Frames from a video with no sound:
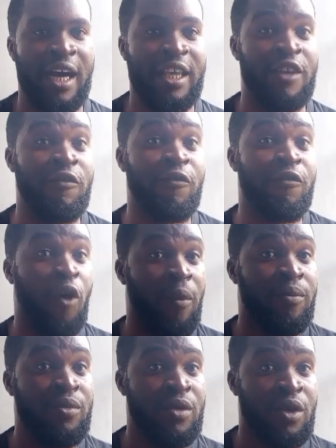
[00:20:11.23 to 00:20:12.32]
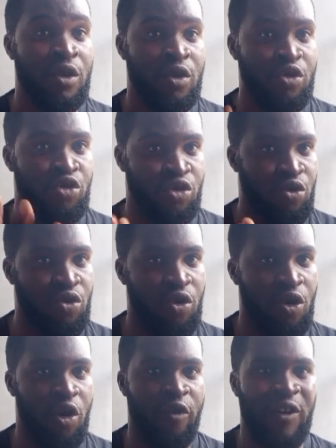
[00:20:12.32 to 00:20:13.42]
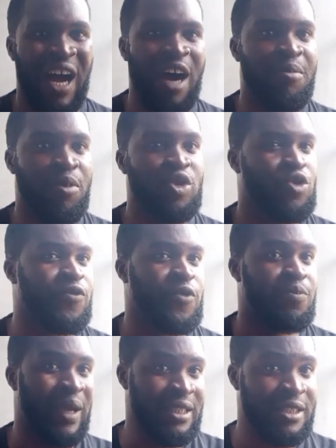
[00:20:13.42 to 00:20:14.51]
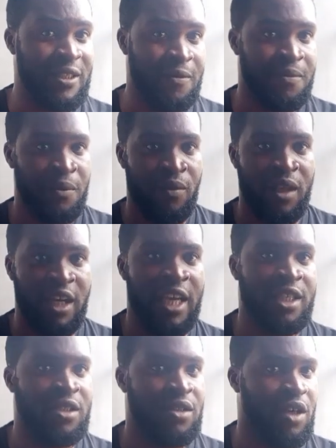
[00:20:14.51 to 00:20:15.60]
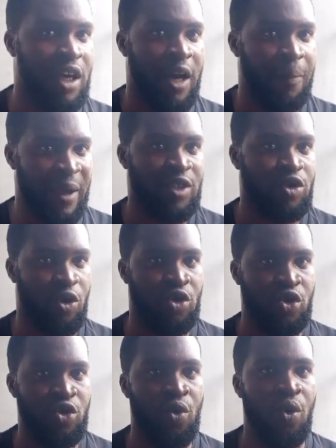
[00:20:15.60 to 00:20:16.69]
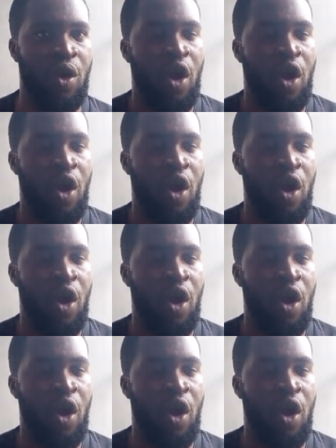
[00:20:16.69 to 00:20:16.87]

inform you of how much you've spent in pest control.